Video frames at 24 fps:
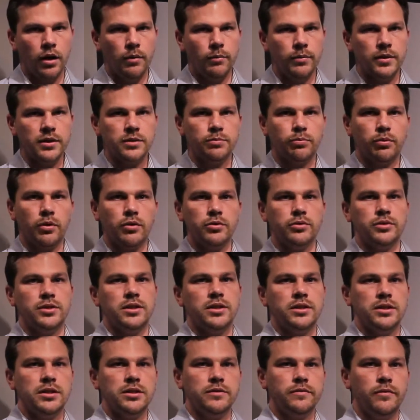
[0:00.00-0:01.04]
This
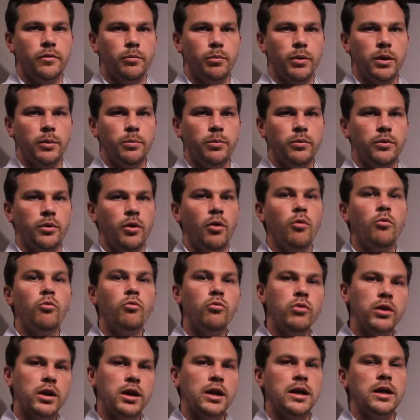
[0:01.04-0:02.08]
process is for people that
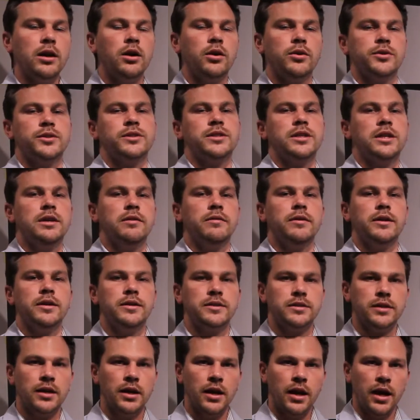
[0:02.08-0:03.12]
really are
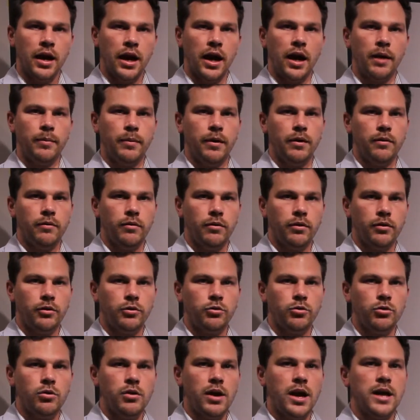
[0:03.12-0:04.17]
serious about
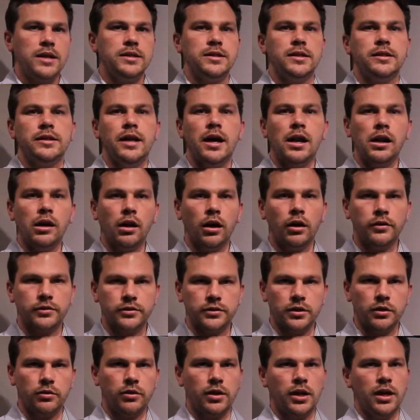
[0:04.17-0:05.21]
creating that
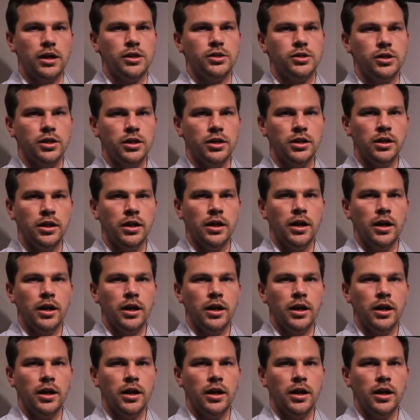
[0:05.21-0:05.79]
lifestyle kitchen,